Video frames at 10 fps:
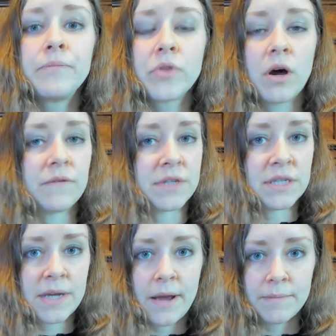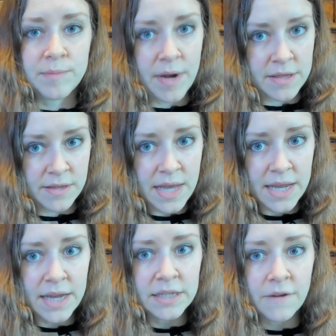Oftentimes by
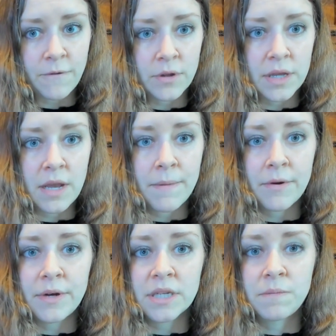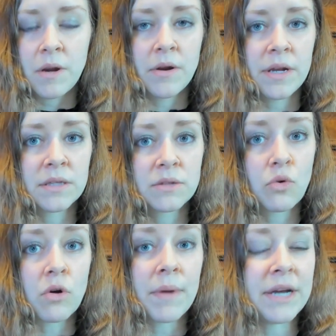thinking differently about an experience
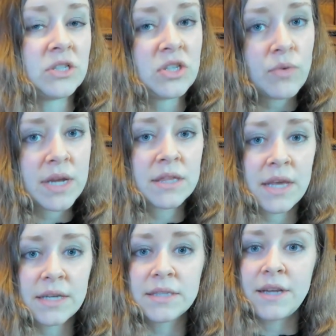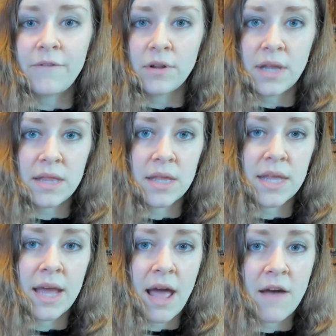or by doing things differently than
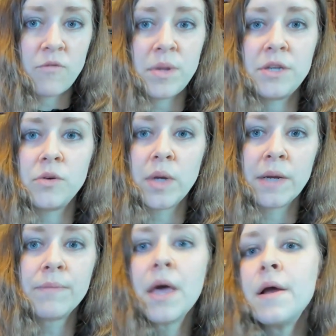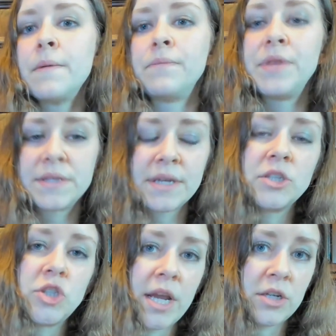they have been doing, this can
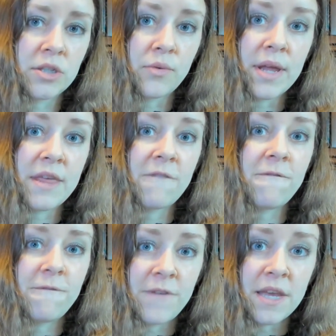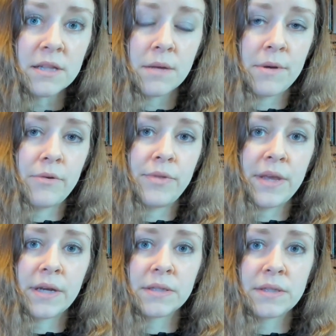change the way they feel about
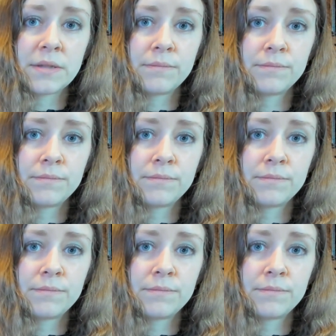things.